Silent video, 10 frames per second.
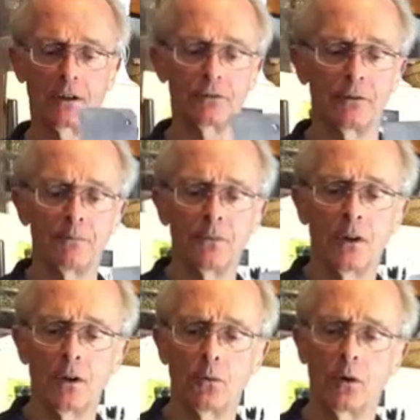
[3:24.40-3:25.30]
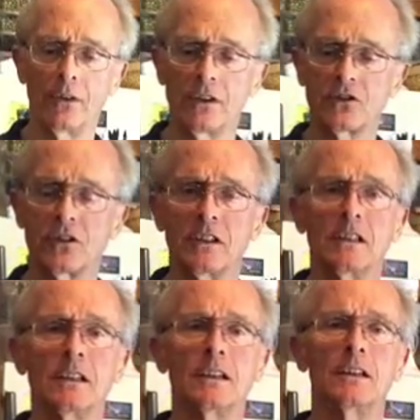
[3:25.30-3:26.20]
of when they
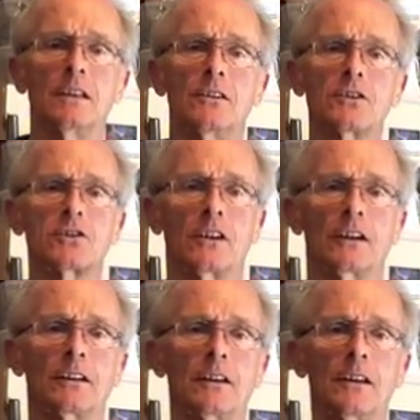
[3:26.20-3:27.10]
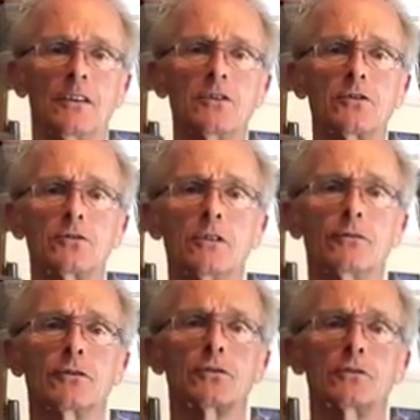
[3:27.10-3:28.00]
see this thing. These are 2
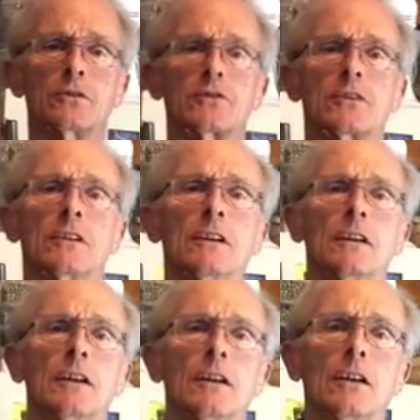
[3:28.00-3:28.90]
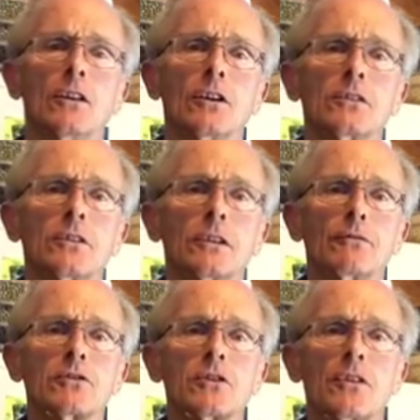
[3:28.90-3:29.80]
different tools. Look at the
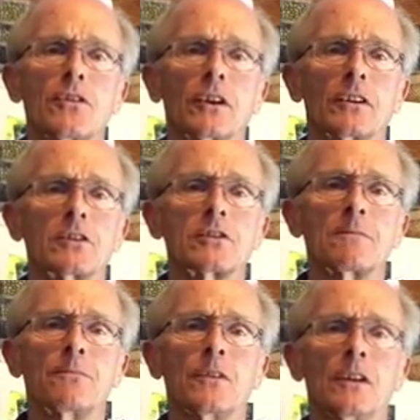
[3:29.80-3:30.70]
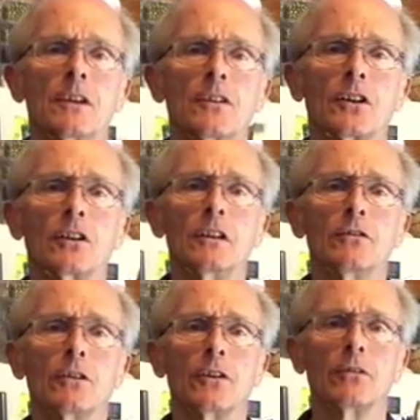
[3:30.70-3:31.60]
difference in thickness. The
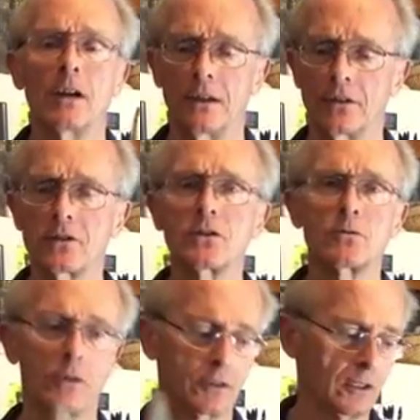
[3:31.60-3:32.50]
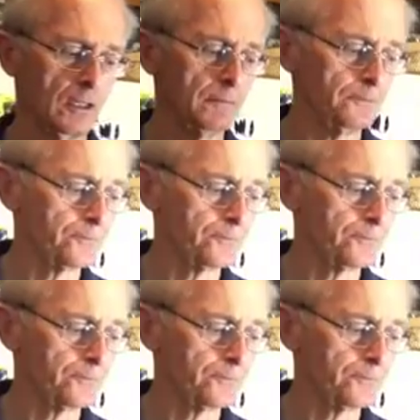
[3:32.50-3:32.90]
cleaver on the right, this is what the